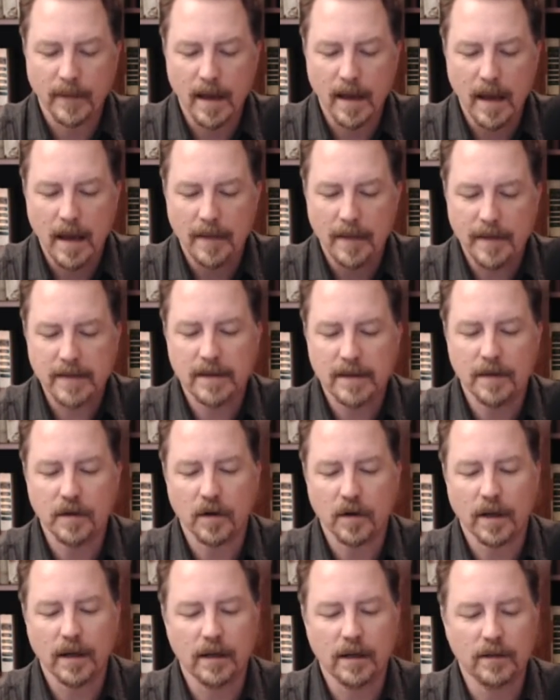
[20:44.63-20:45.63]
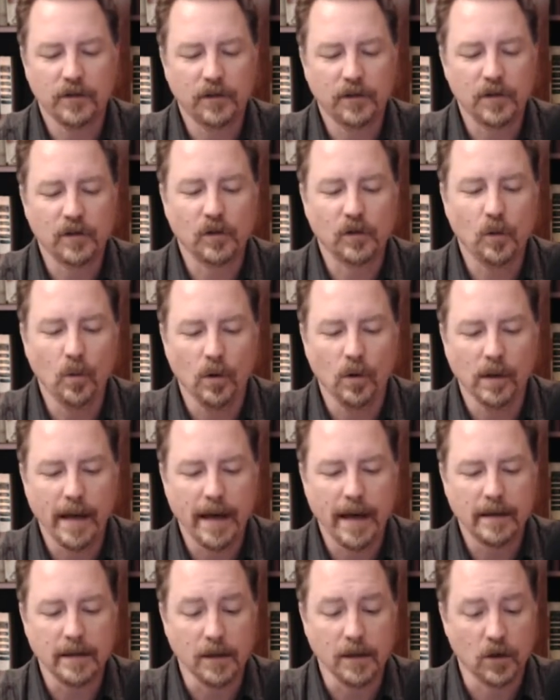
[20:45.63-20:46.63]
They sent their kids to school
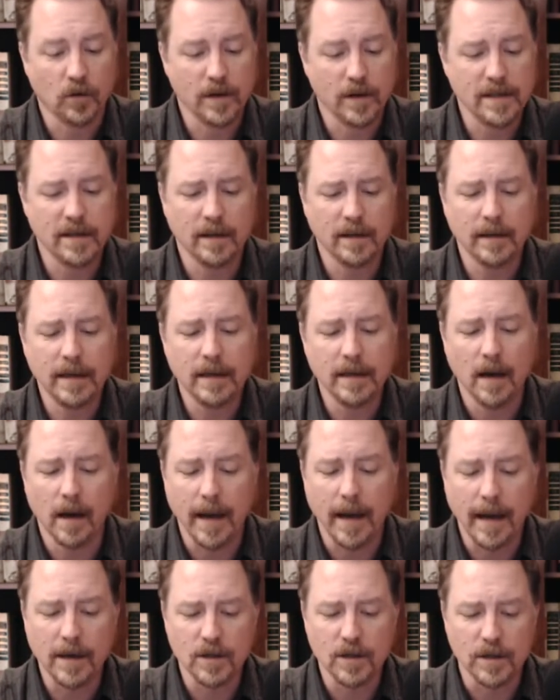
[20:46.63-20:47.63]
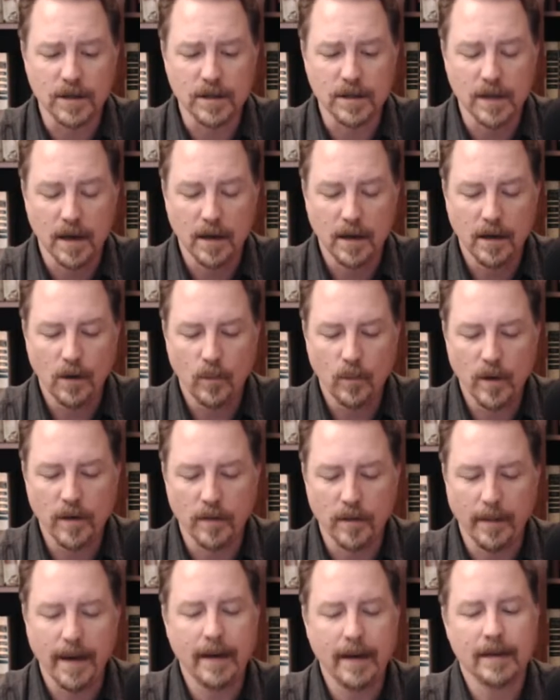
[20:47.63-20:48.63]
at increasingly young ages, where the
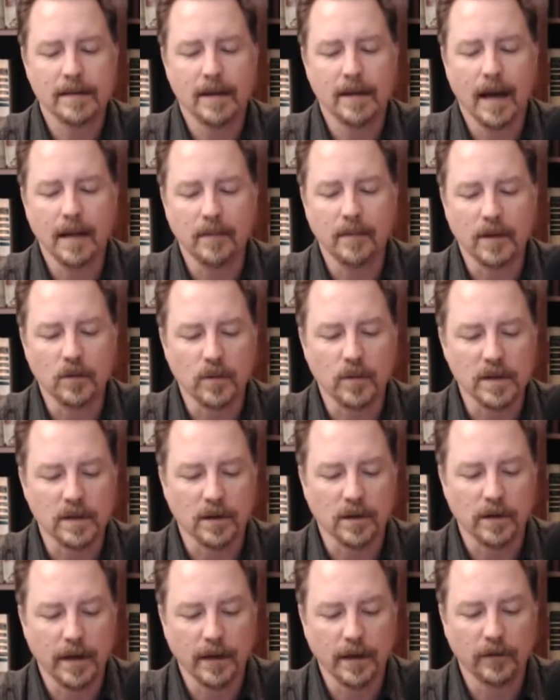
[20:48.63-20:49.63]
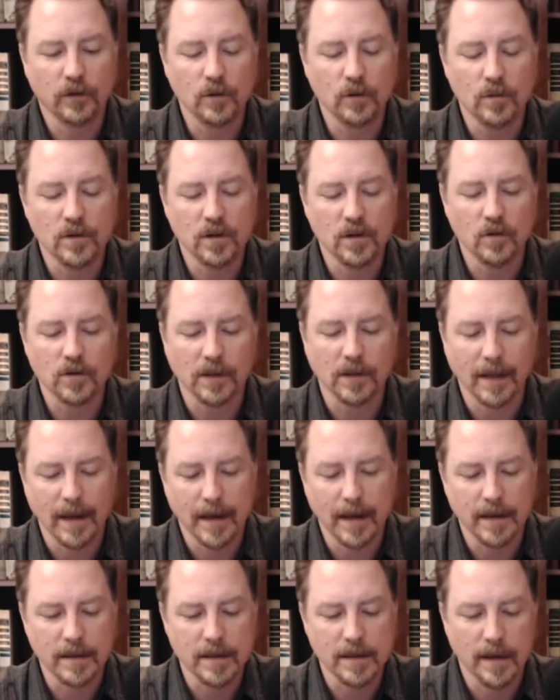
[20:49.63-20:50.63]
main assignment was learning to
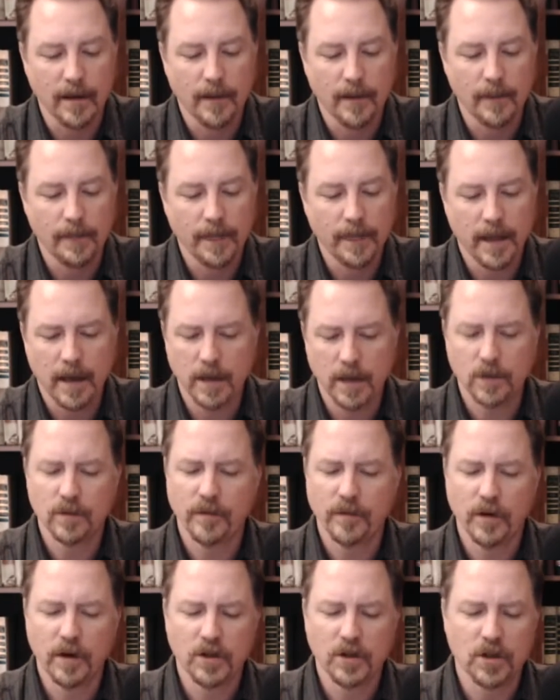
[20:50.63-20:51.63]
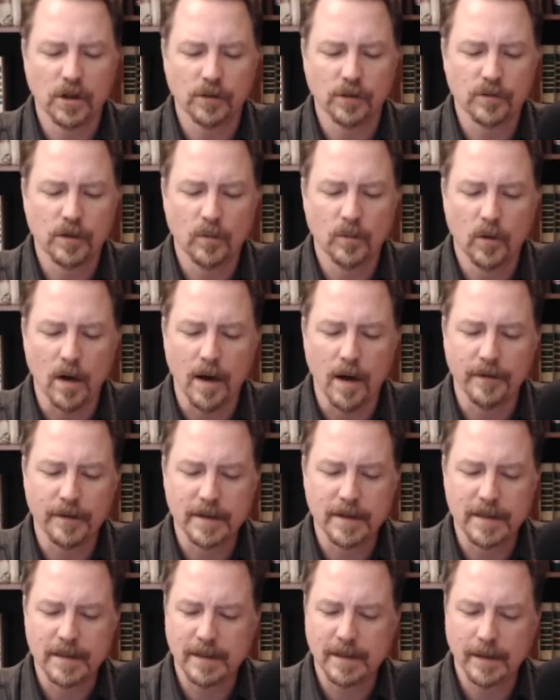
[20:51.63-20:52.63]
socialize. Introverted children were
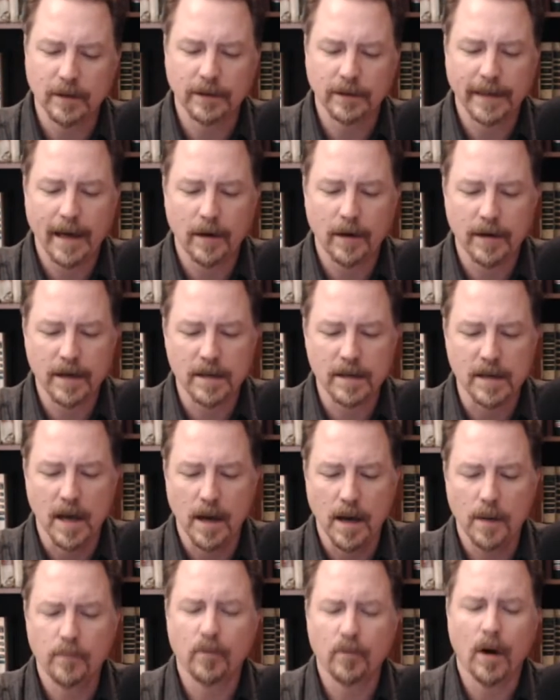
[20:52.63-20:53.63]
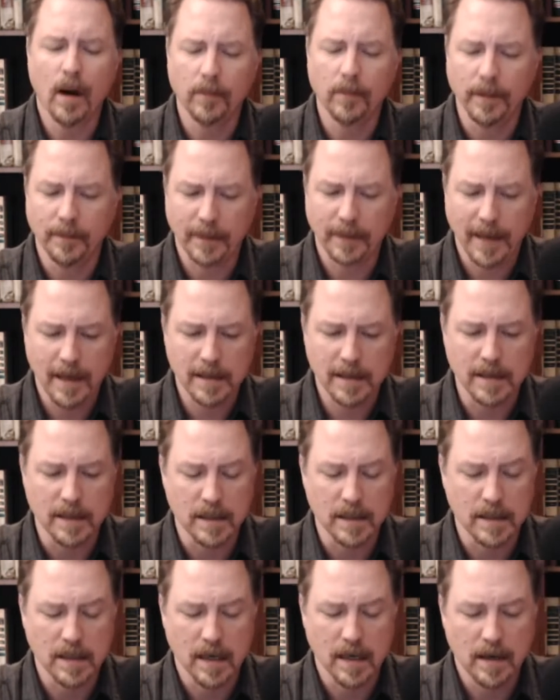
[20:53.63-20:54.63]
often singled out as problem
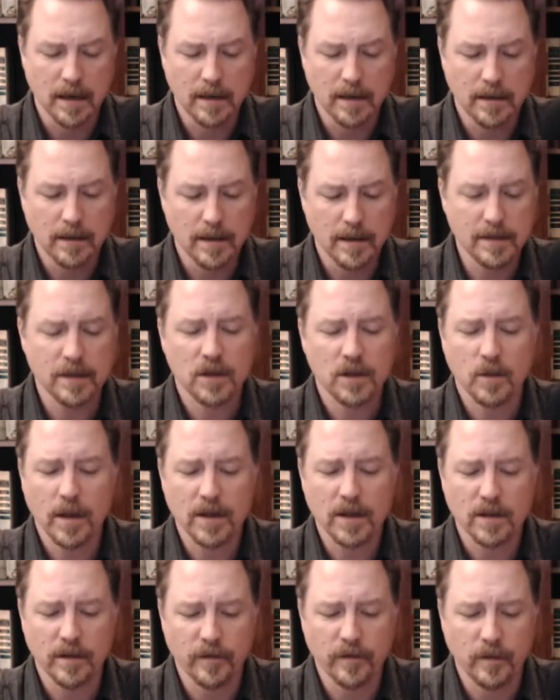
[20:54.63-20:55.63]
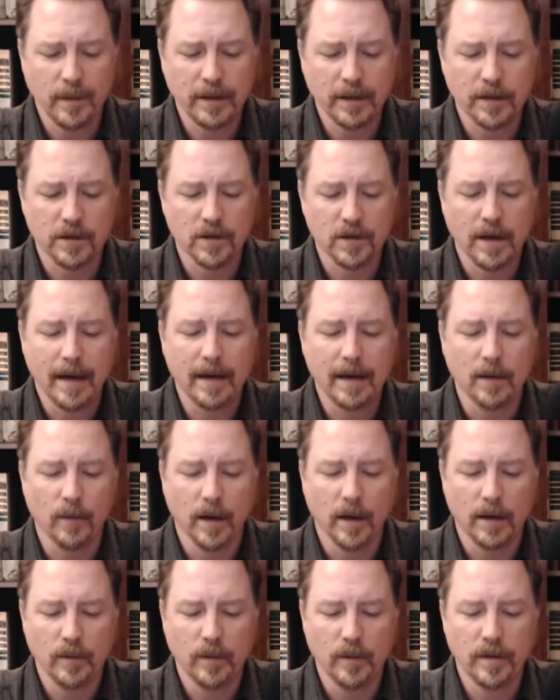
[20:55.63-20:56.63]
cases, a situation familiar to
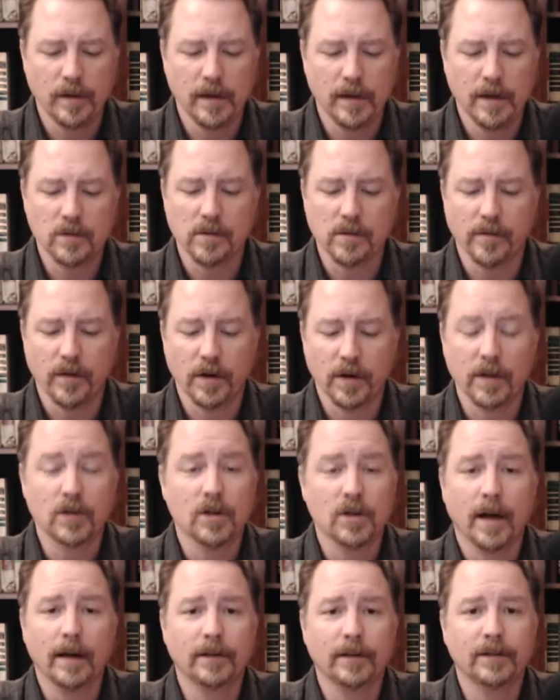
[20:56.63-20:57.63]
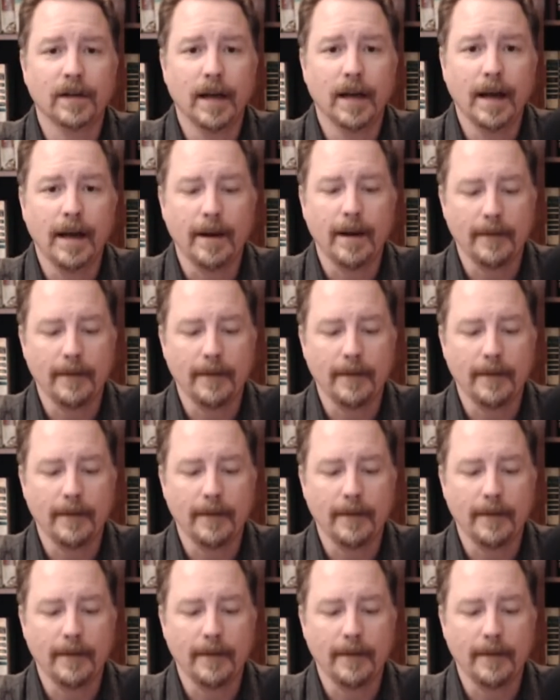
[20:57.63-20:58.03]
anyone with an introverted child today.